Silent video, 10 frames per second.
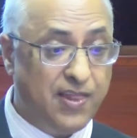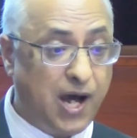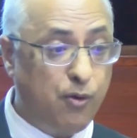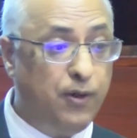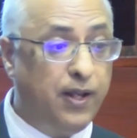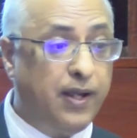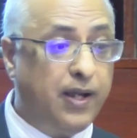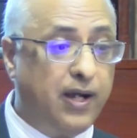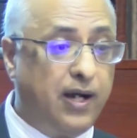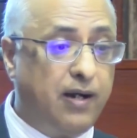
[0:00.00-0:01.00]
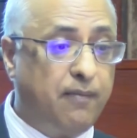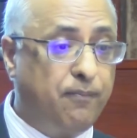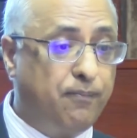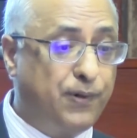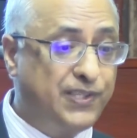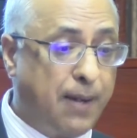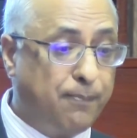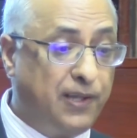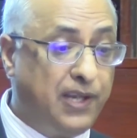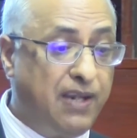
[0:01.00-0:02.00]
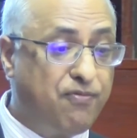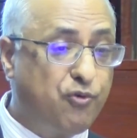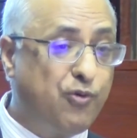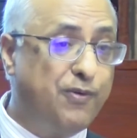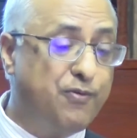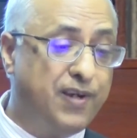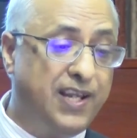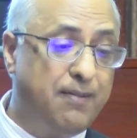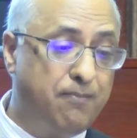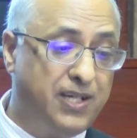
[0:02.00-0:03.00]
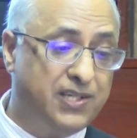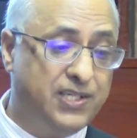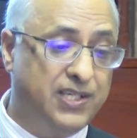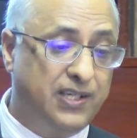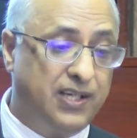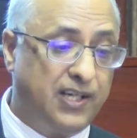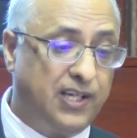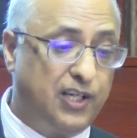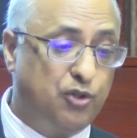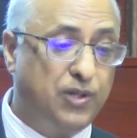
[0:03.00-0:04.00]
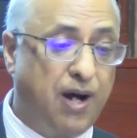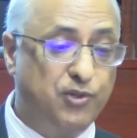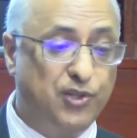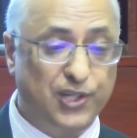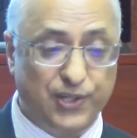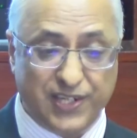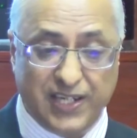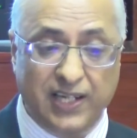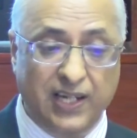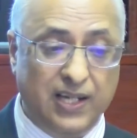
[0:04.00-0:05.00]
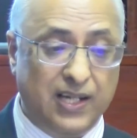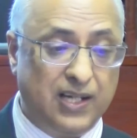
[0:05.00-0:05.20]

Now, for example, if we want to really meet 2030